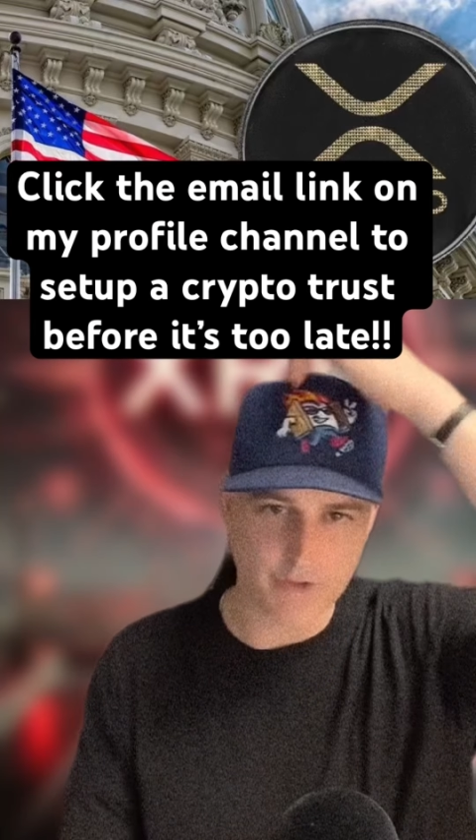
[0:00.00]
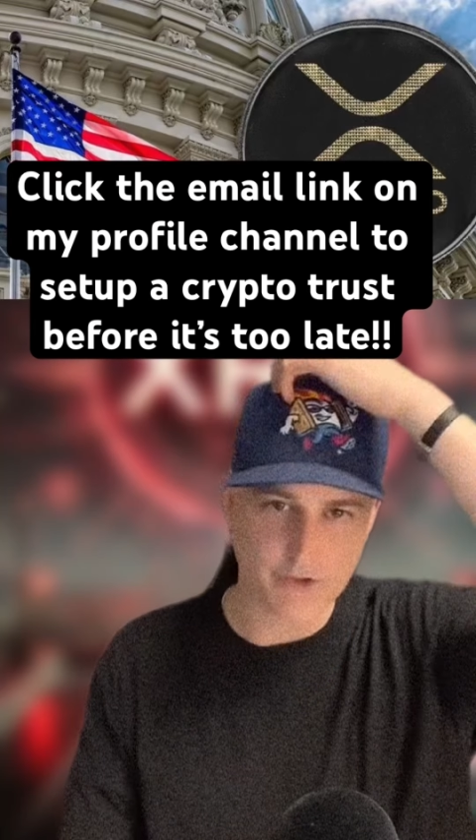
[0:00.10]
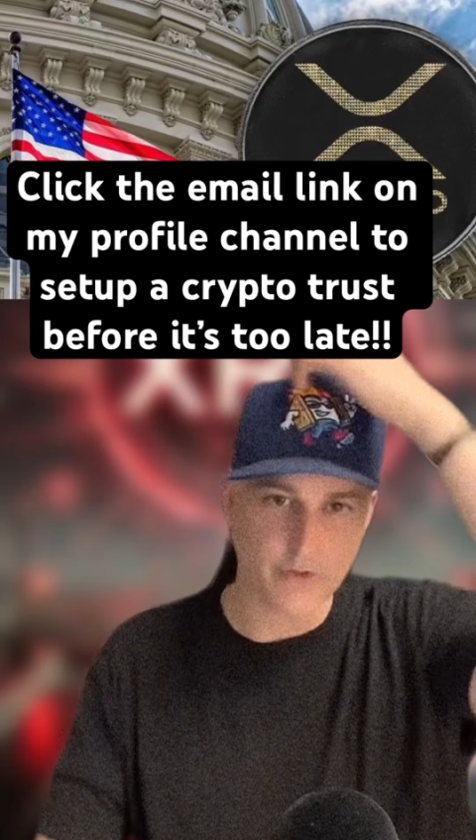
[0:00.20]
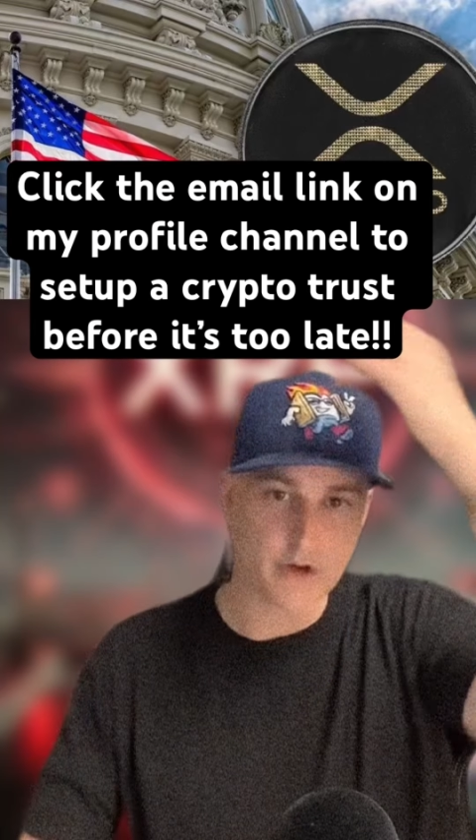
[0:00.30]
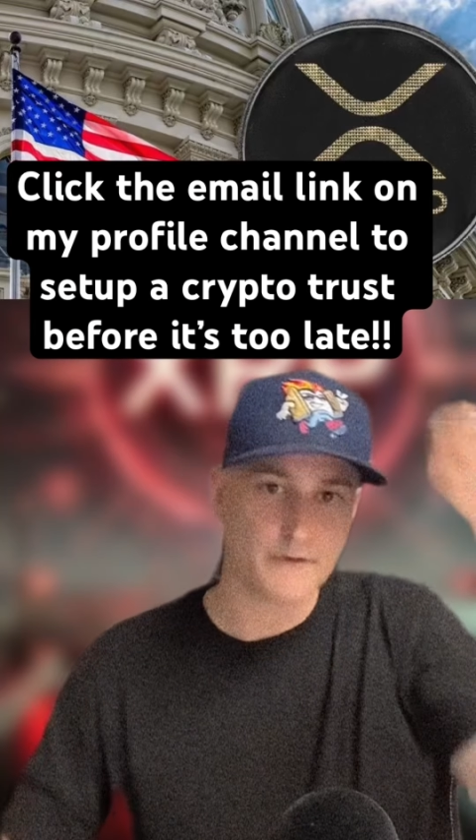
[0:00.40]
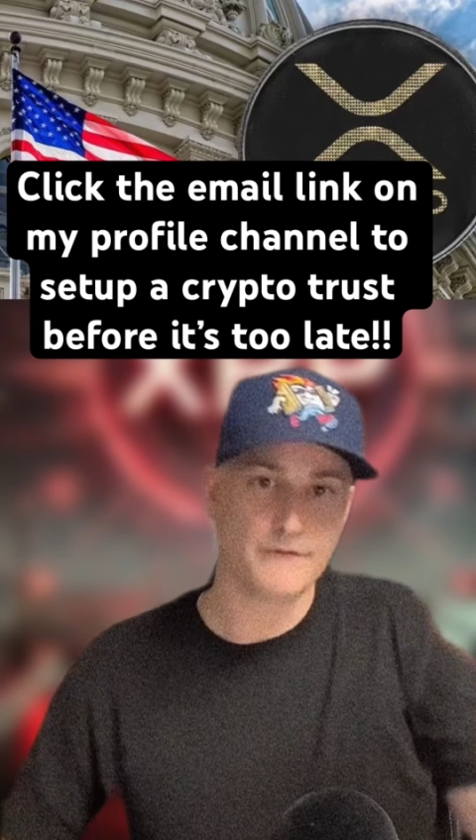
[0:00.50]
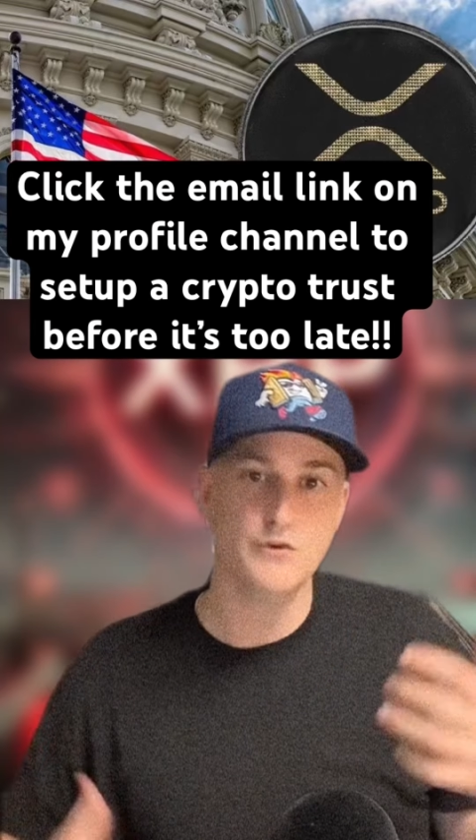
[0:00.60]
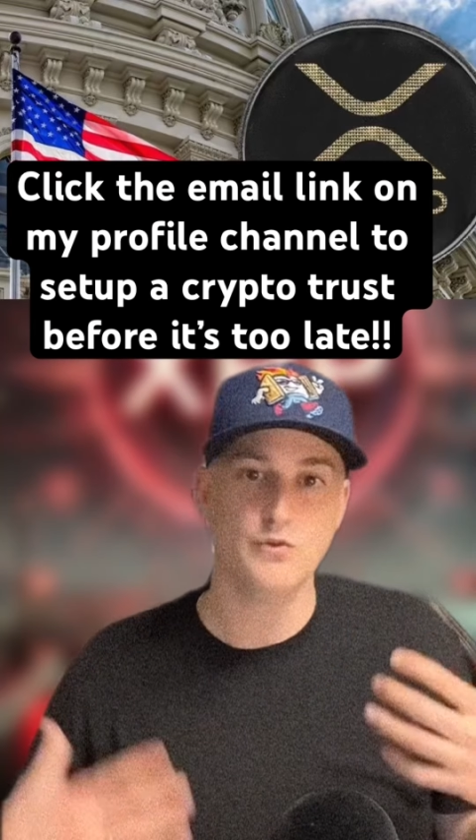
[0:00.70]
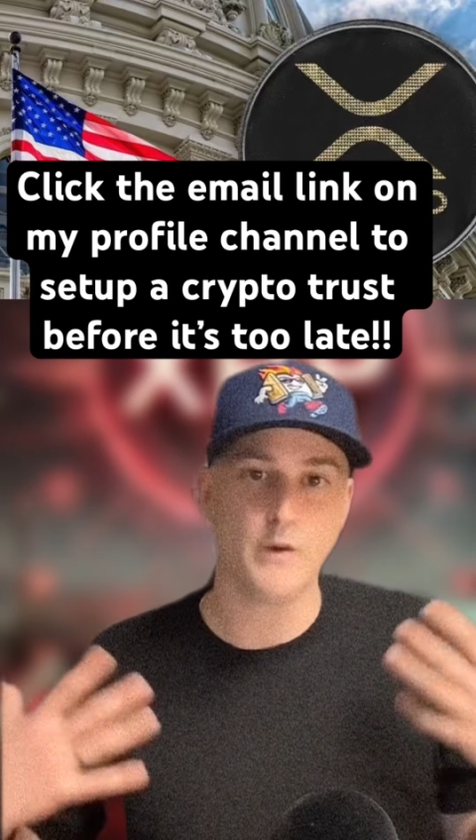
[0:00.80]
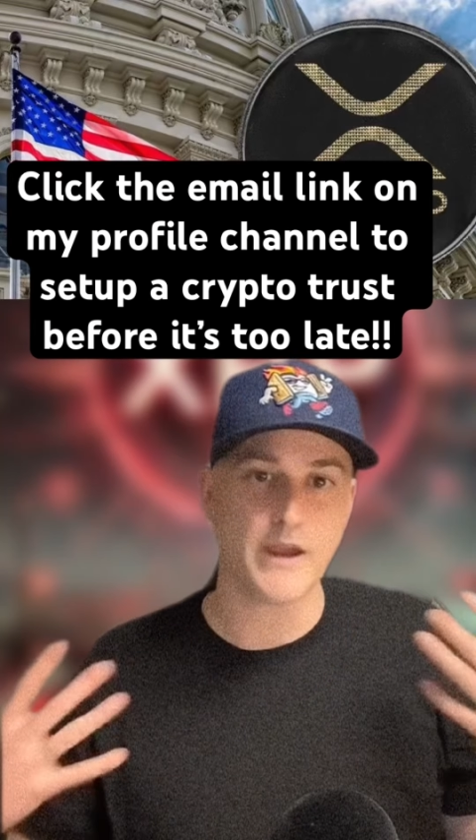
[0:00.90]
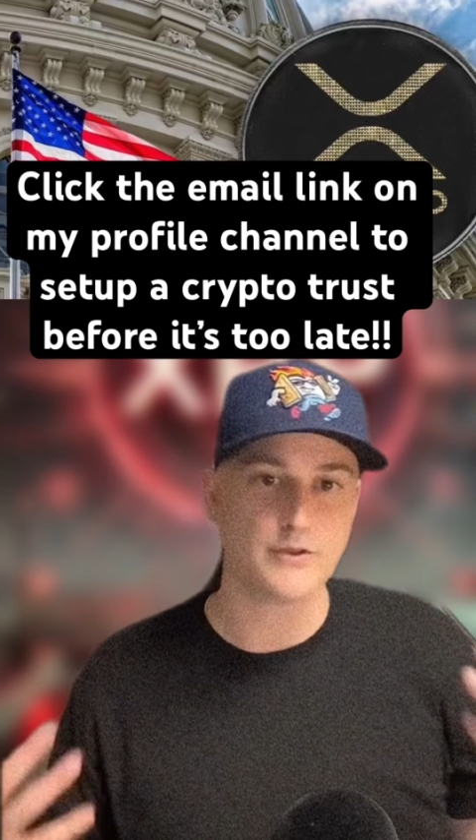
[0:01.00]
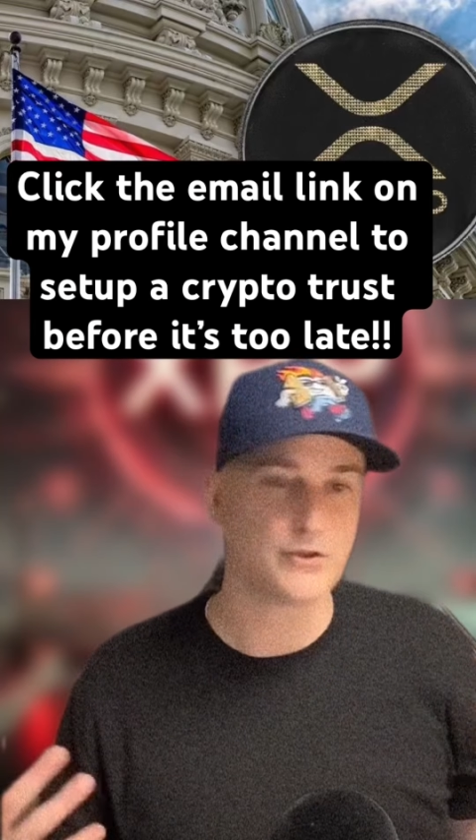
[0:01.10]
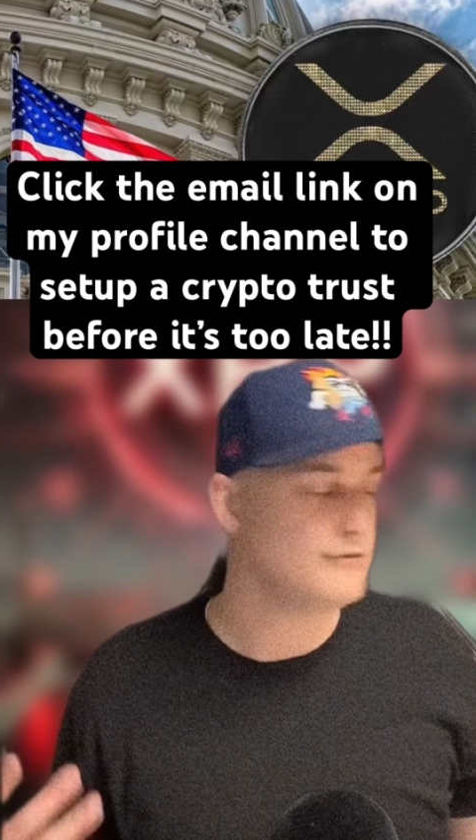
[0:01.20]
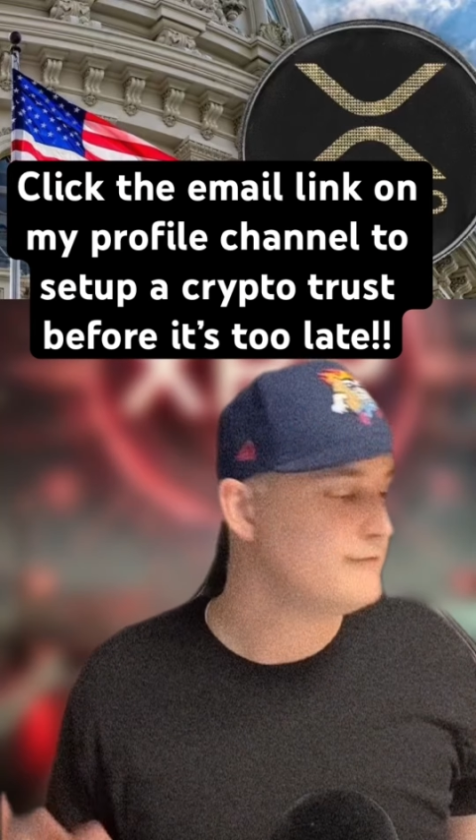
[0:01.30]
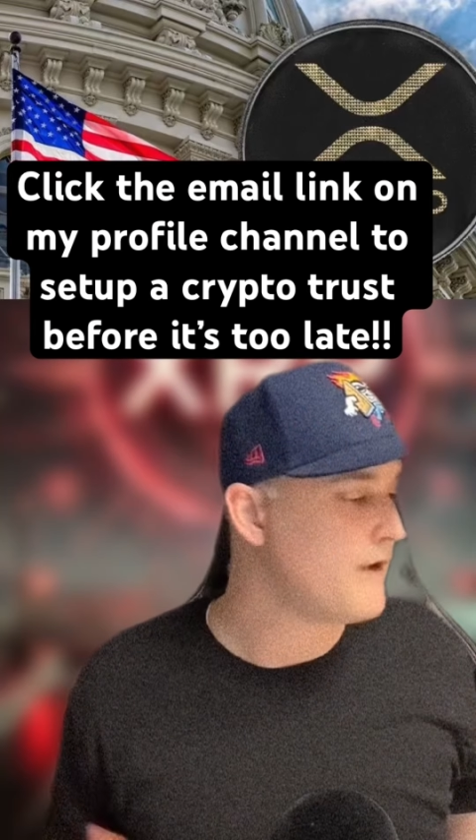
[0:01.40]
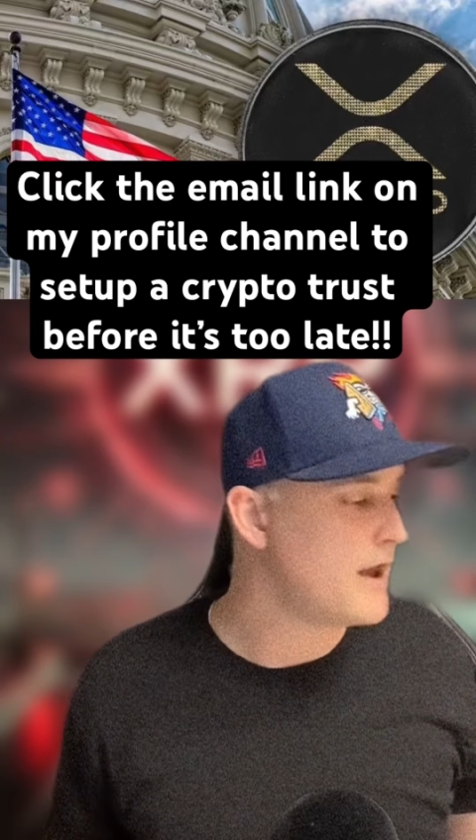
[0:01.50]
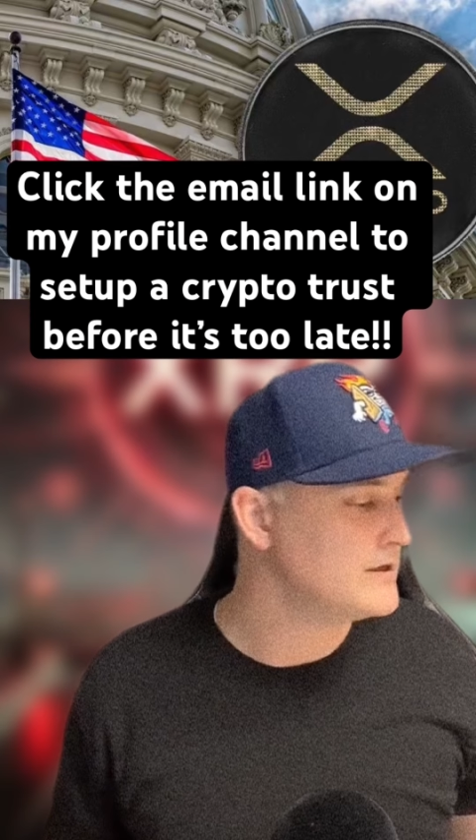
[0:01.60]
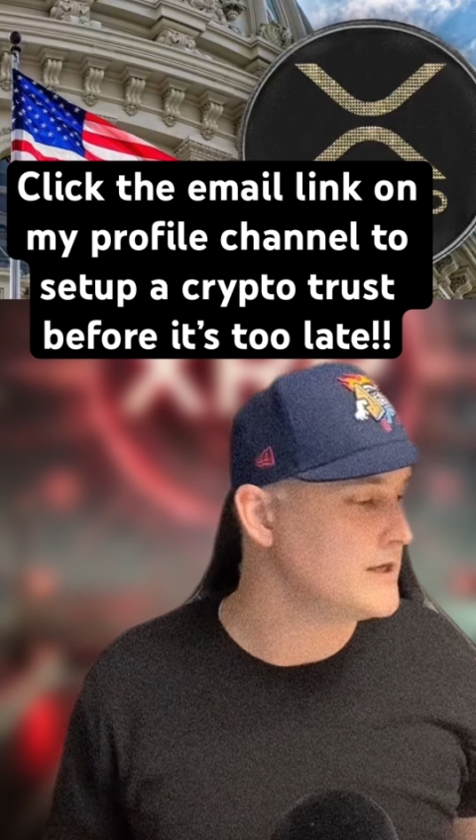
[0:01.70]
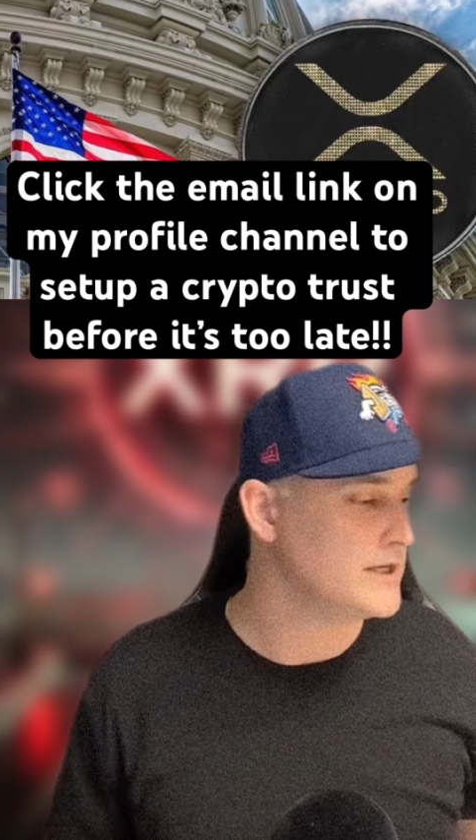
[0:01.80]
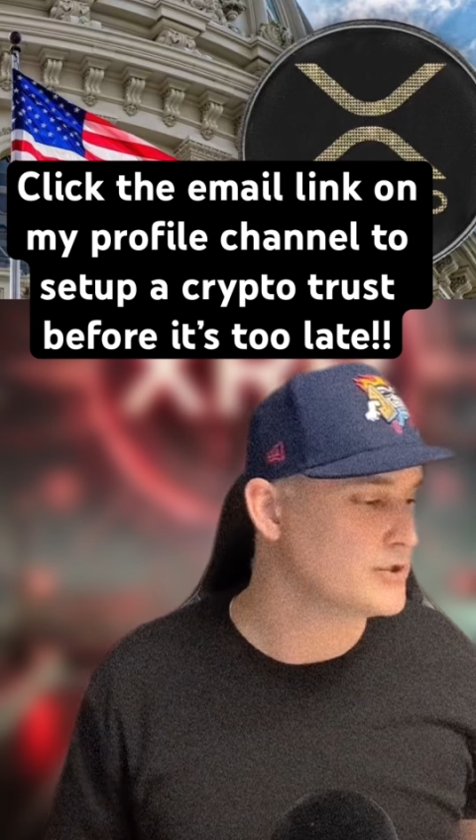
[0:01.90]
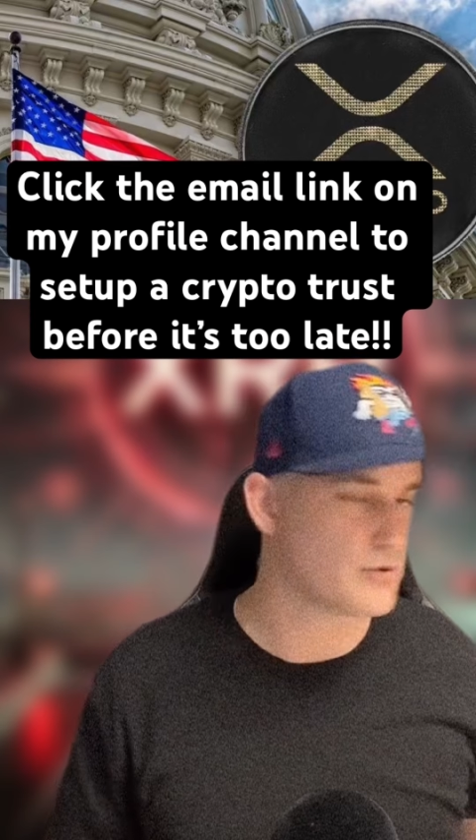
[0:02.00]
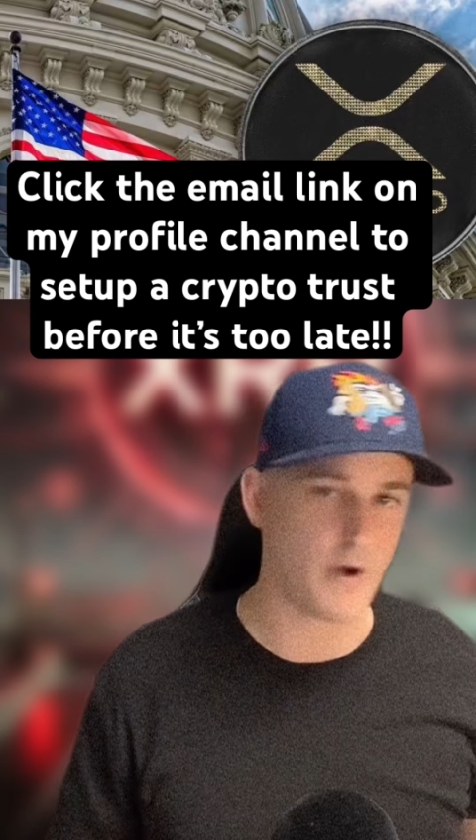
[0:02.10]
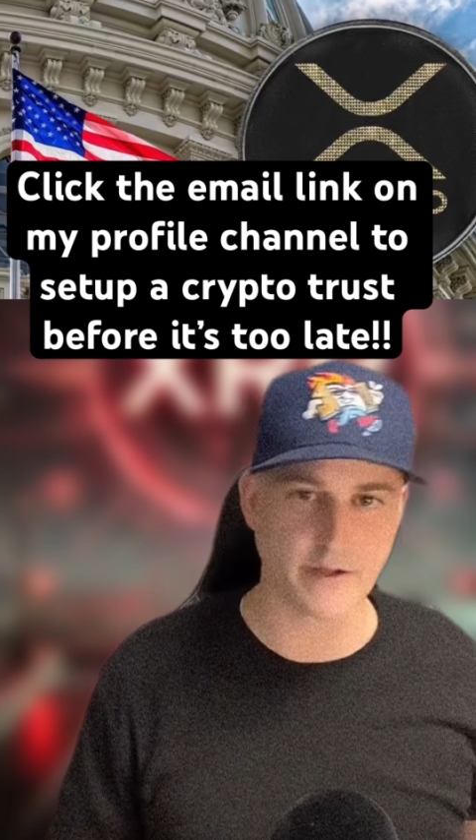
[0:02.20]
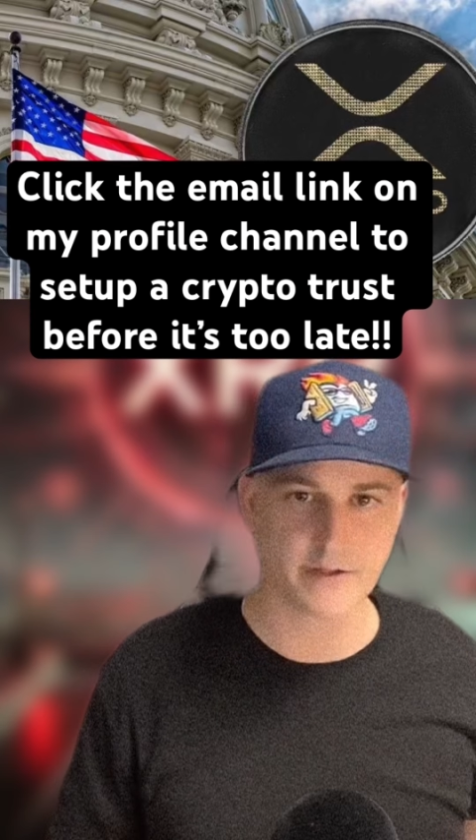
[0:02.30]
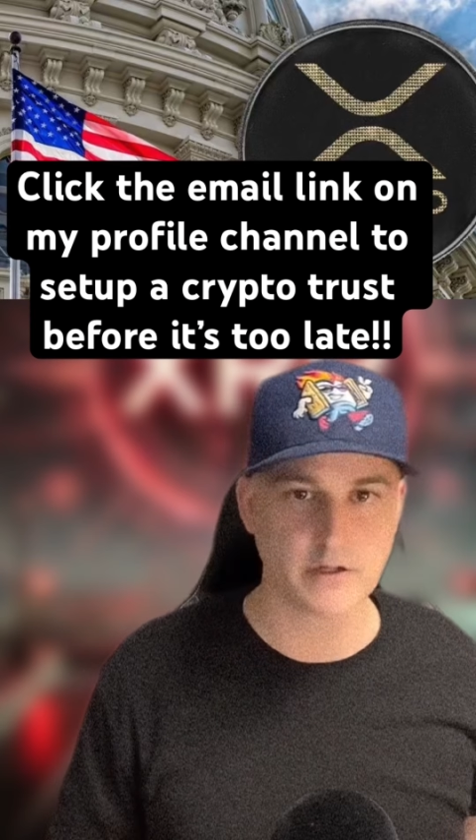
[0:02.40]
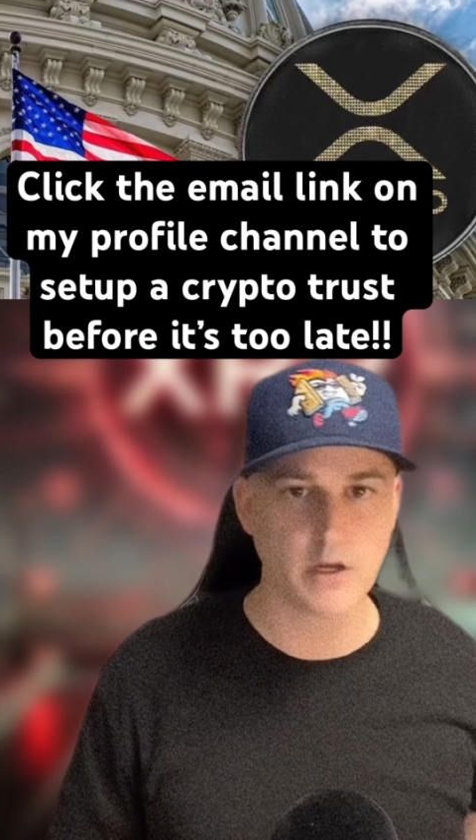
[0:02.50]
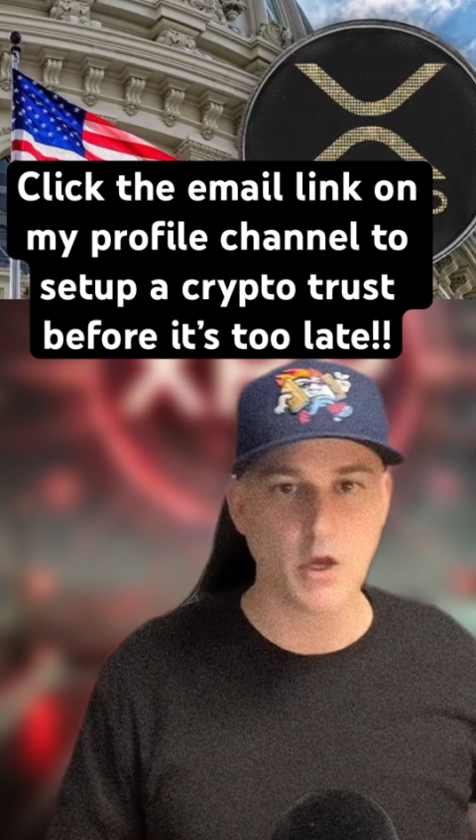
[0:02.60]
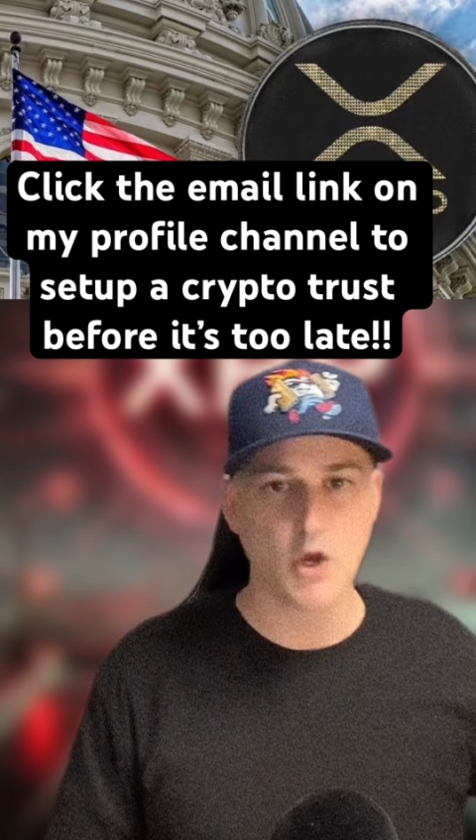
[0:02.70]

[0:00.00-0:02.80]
So there are a few ways to fund a trust.